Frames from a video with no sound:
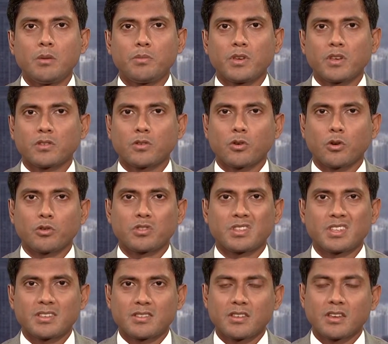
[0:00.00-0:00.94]
EPS
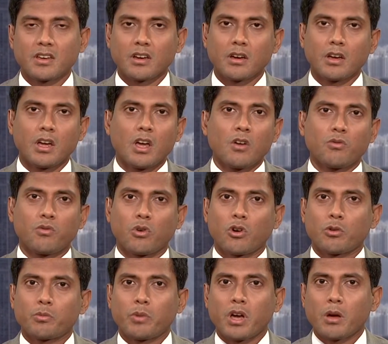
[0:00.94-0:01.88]
growth this year,
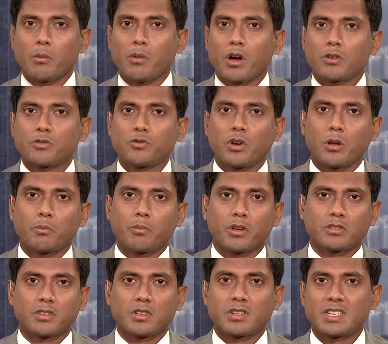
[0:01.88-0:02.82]
followed by about
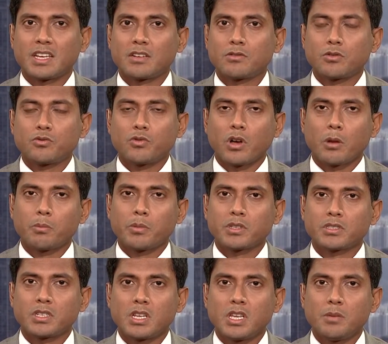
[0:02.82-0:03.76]
12%, 10 to
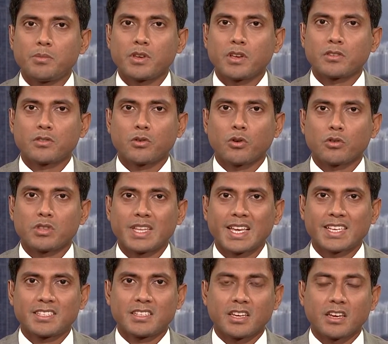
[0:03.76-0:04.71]
12% EPS growth
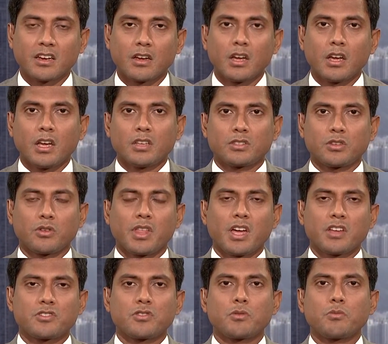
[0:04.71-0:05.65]
next year. So
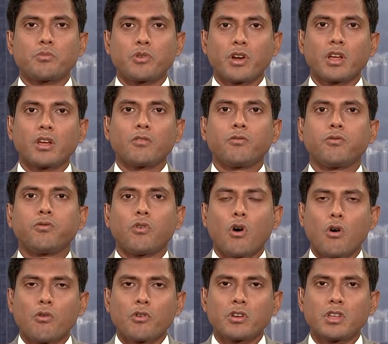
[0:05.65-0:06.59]
that should bring
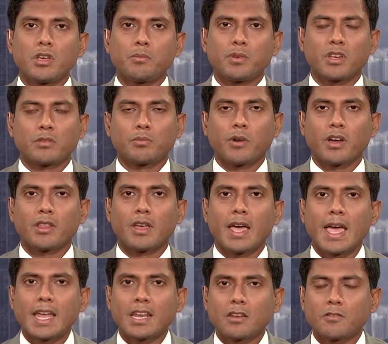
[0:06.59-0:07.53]
forward EPS by
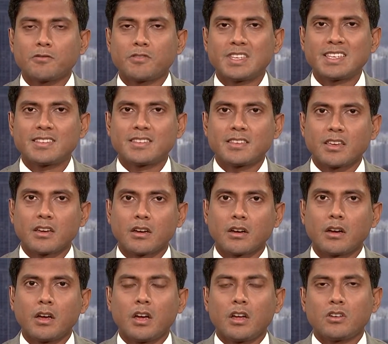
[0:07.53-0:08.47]
the end of this
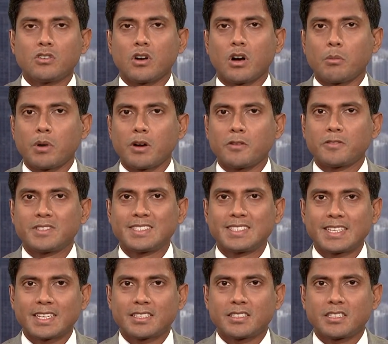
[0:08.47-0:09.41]
year year to above
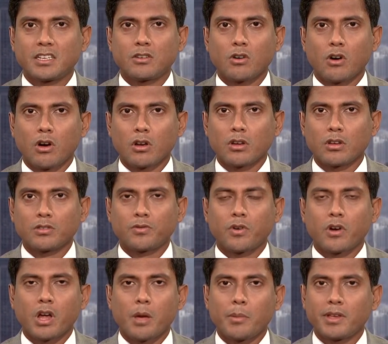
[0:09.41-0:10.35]

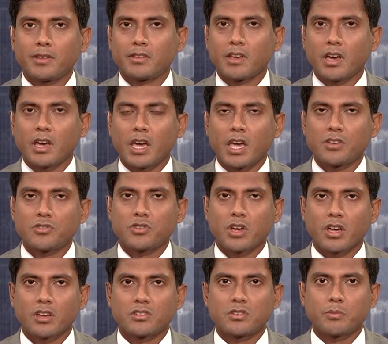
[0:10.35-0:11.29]
$60 for MSCI
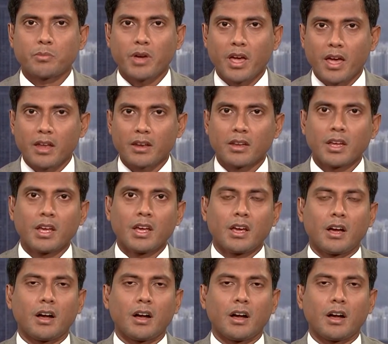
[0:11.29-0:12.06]
Asia ex Japan.